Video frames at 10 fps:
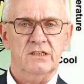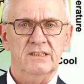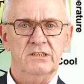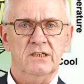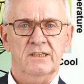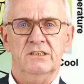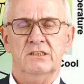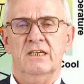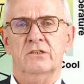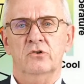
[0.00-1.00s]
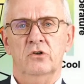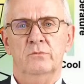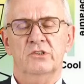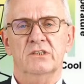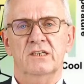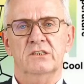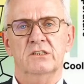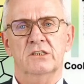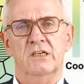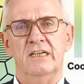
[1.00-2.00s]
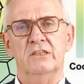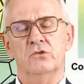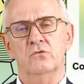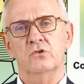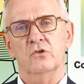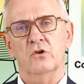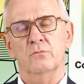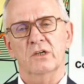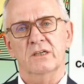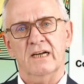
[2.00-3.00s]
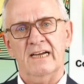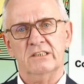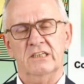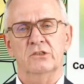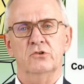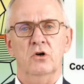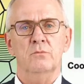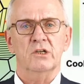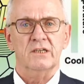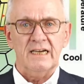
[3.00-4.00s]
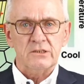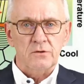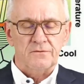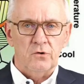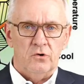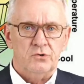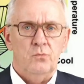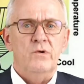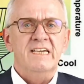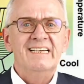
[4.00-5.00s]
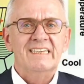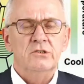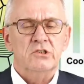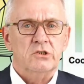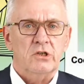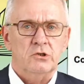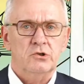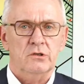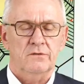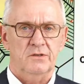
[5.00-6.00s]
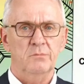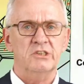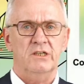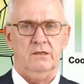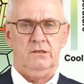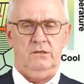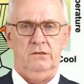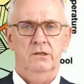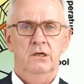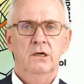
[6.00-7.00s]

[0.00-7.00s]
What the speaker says: there is a risk that thermal stresses leads to thermal cracks, and thermal cracks, of course, weaken the structure of the material.